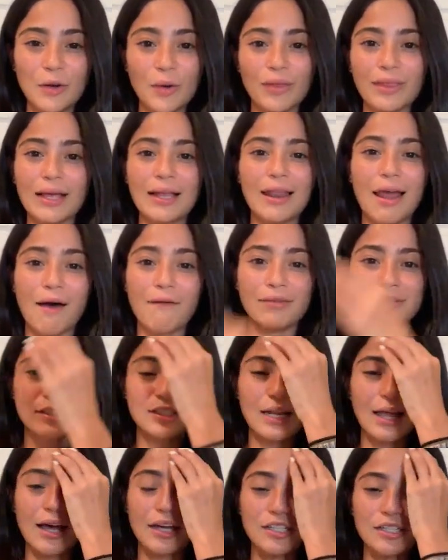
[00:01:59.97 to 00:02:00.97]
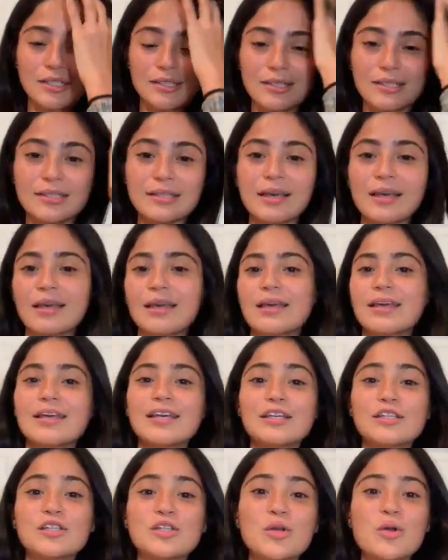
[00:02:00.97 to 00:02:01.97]
Know that lavish lashes
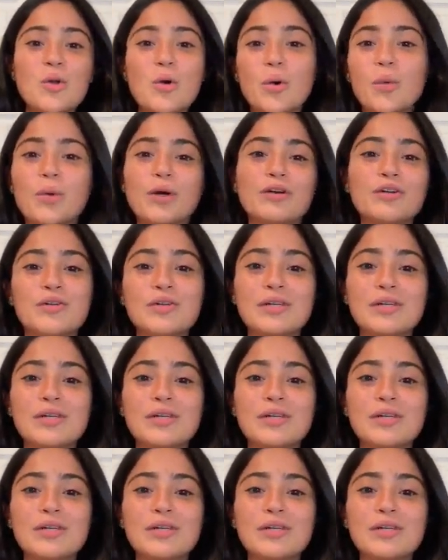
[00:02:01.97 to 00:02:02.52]
is nowhere